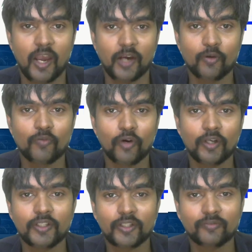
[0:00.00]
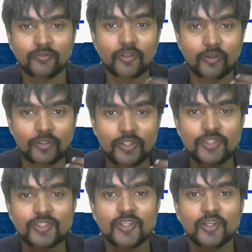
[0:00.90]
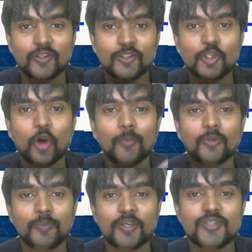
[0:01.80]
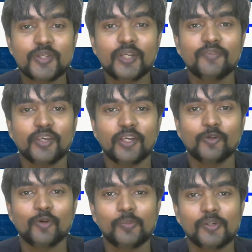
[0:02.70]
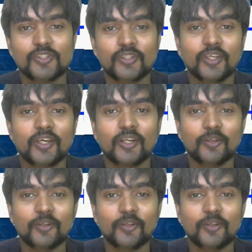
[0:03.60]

i don't want you know this job to be a certificate to a person ki